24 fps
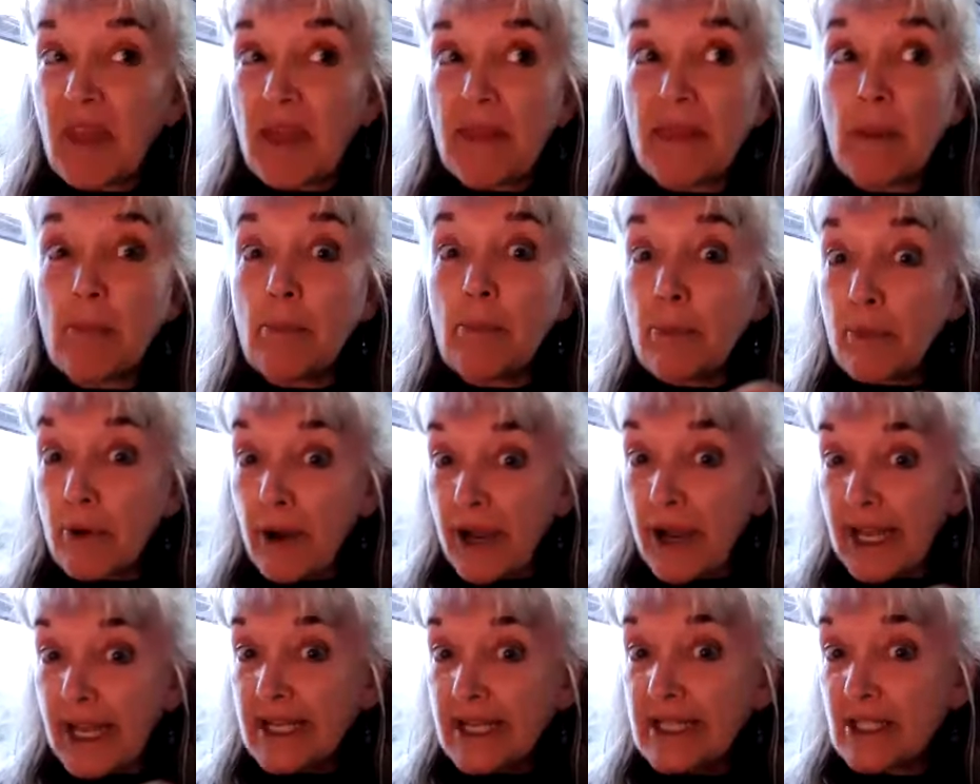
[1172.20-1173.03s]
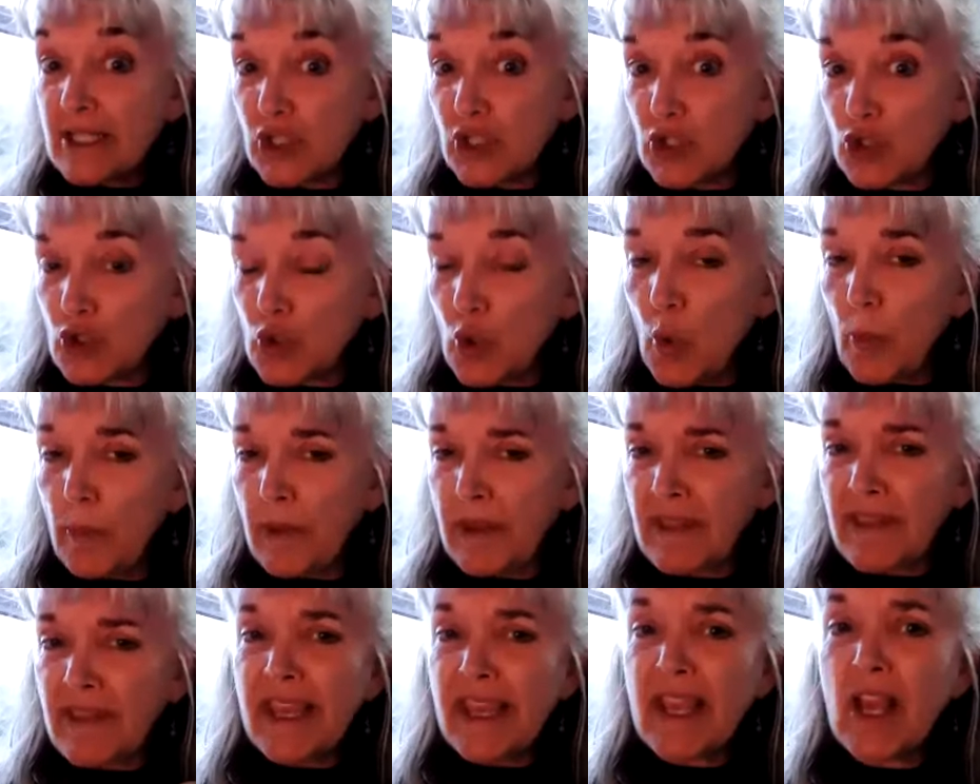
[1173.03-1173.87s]
the
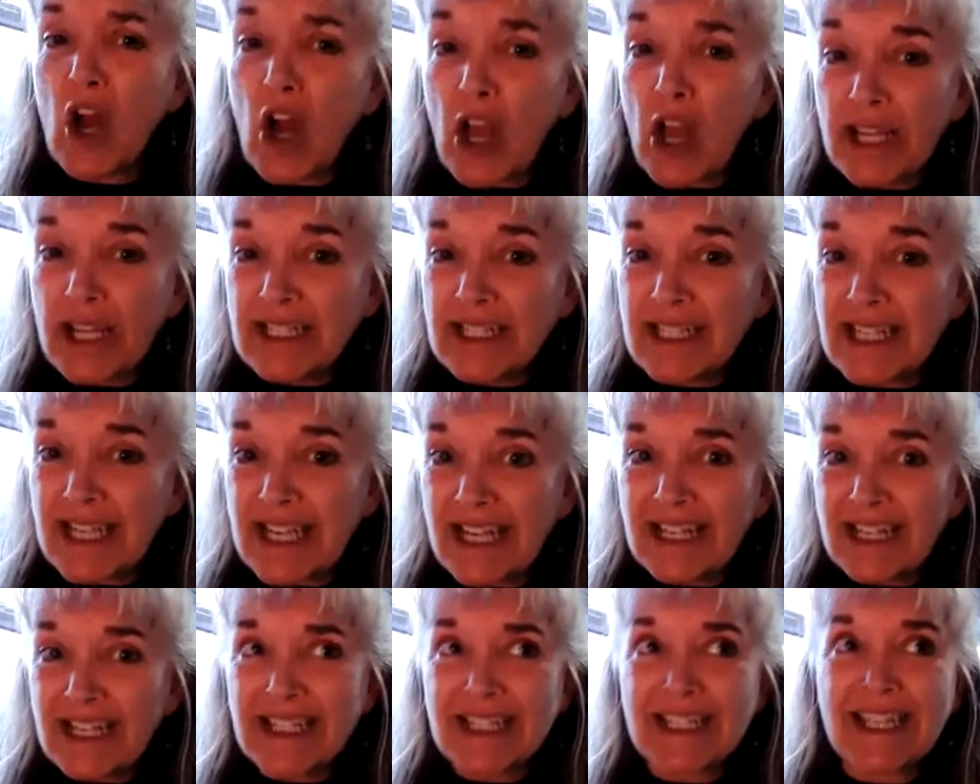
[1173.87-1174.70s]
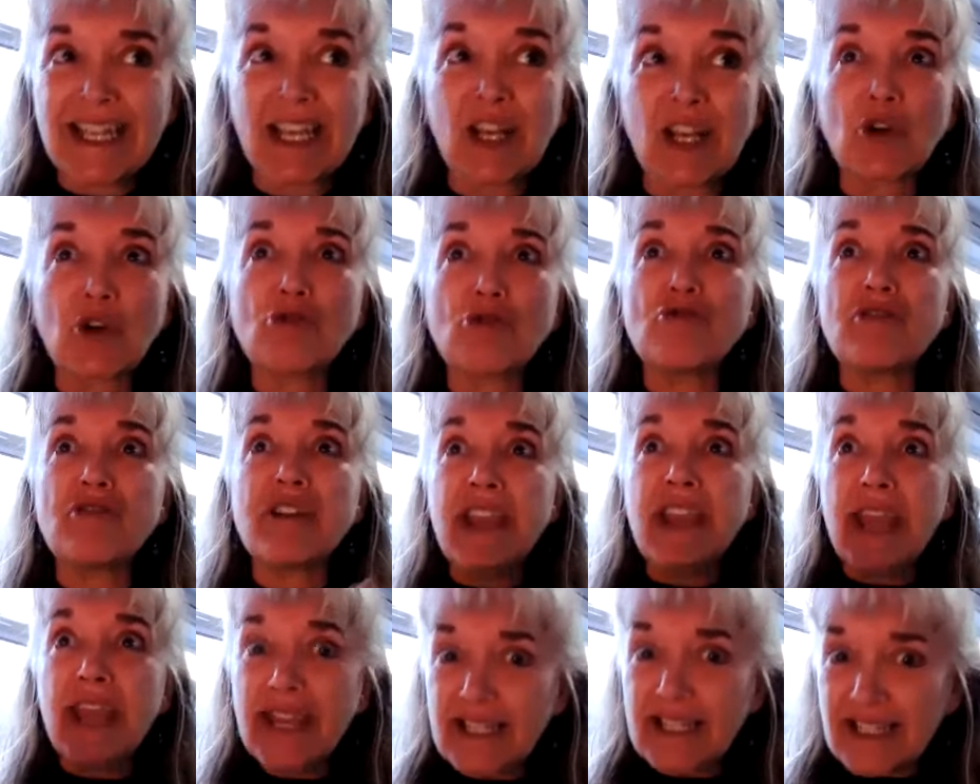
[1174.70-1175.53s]
brainstorming, the ideas, the
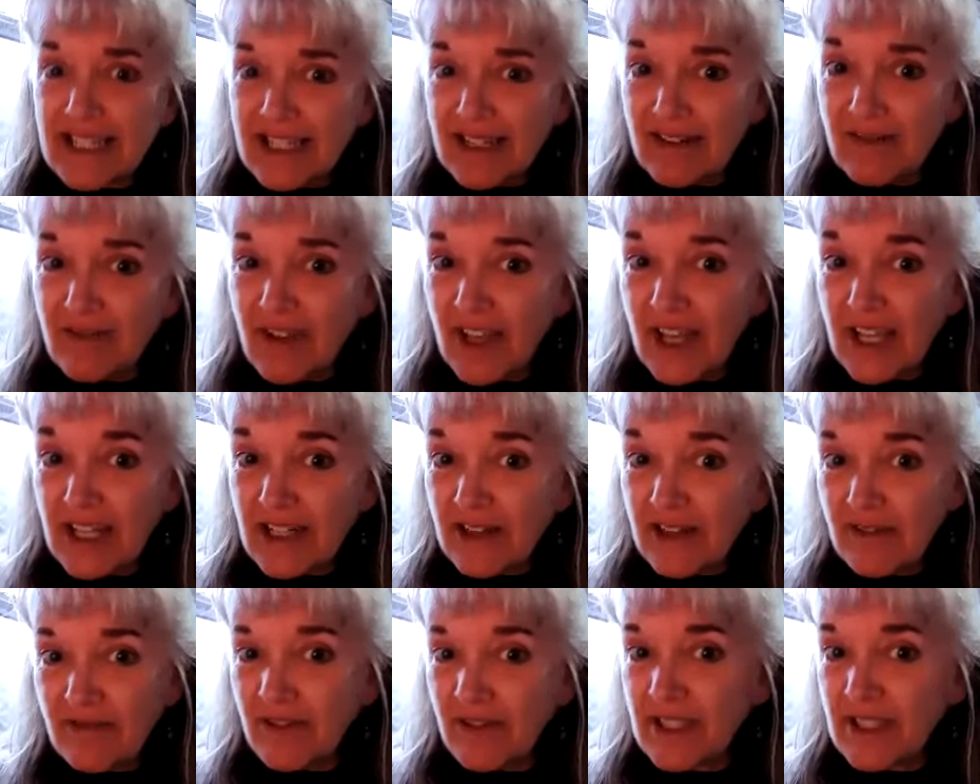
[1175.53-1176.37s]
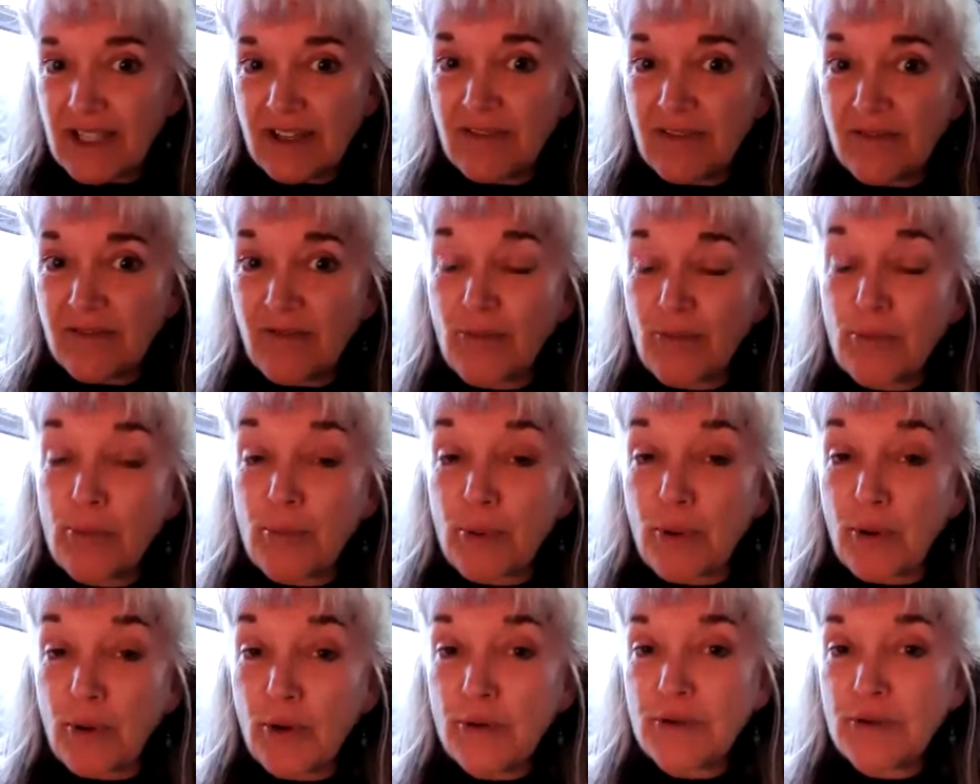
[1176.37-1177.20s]
creative, innovative
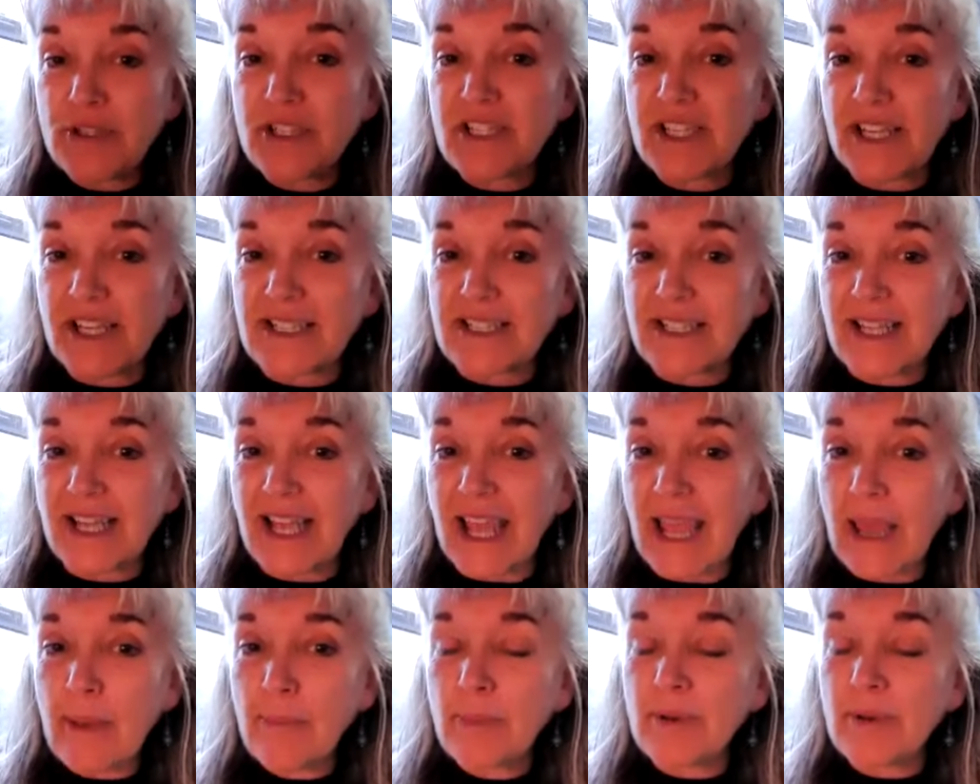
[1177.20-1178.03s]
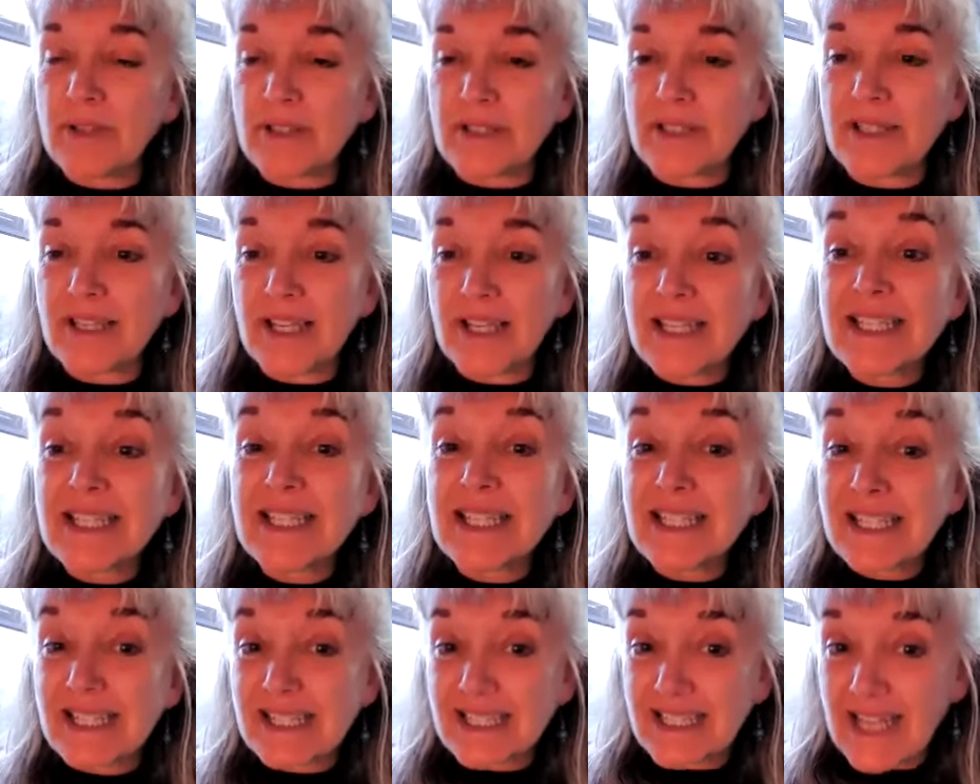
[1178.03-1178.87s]
process that happens is
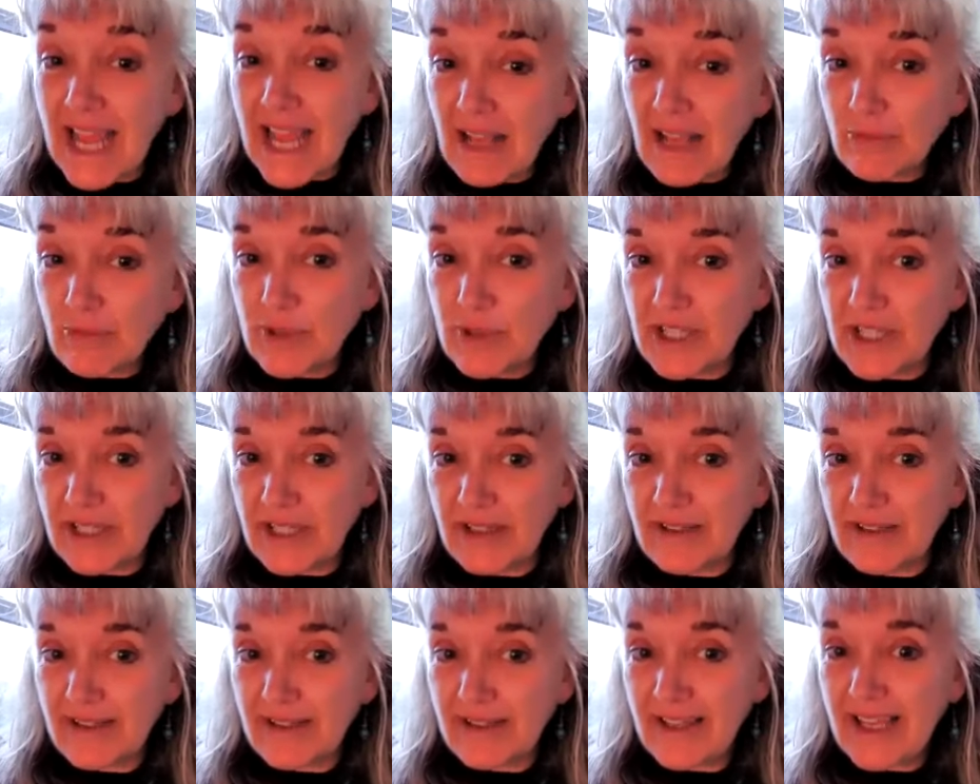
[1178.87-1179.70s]
astounding.